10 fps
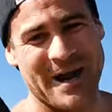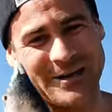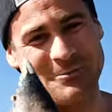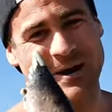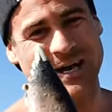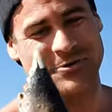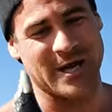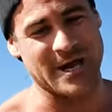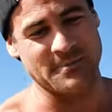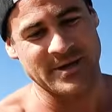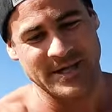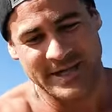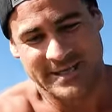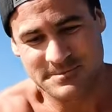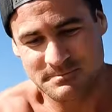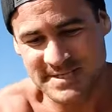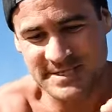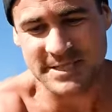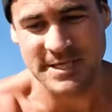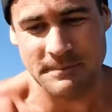male mud crab. He's
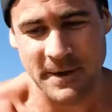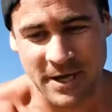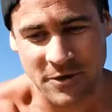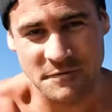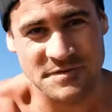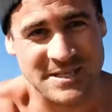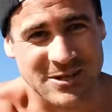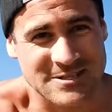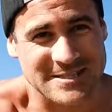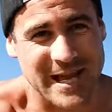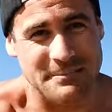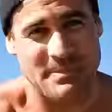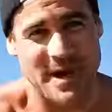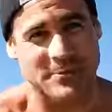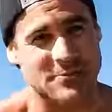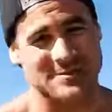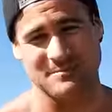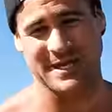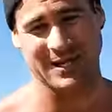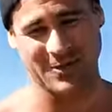missing a nipper. Obviously lost that in battle because
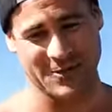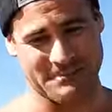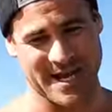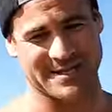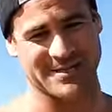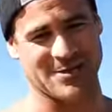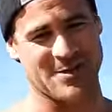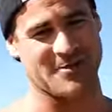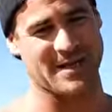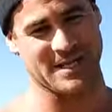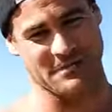there'd be a lot of battling going around